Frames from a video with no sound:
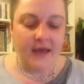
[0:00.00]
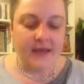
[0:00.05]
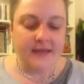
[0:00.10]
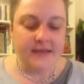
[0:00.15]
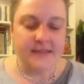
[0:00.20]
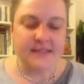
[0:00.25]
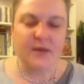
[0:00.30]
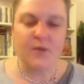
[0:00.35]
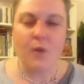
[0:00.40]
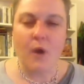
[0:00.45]

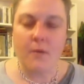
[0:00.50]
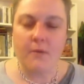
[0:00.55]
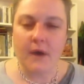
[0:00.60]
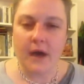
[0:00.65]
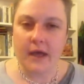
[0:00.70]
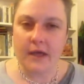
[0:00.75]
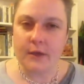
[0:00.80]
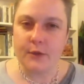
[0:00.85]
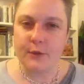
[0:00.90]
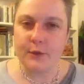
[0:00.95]
So what
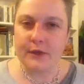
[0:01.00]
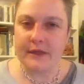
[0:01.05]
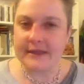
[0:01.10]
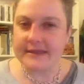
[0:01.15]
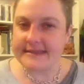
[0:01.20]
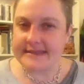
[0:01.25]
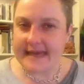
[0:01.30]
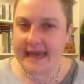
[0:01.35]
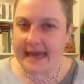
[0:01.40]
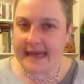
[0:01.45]
might your little
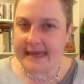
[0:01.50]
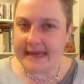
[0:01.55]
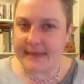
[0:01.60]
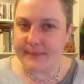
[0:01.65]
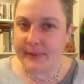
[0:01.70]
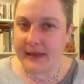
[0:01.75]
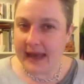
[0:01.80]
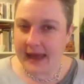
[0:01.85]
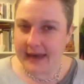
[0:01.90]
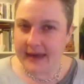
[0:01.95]
daily
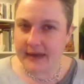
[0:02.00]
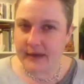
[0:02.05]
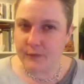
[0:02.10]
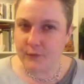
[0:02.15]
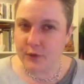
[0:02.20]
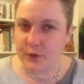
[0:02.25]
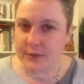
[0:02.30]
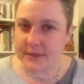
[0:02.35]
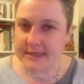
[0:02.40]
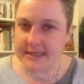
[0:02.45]
planning
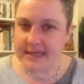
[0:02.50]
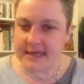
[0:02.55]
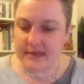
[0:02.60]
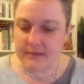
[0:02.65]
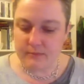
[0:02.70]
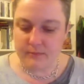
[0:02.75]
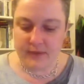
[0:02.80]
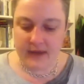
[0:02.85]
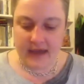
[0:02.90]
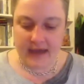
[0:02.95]

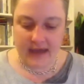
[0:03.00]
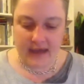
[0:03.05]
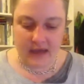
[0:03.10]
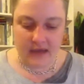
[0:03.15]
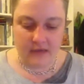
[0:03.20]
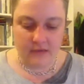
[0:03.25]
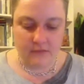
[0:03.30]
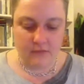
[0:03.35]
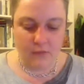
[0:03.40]
routine be?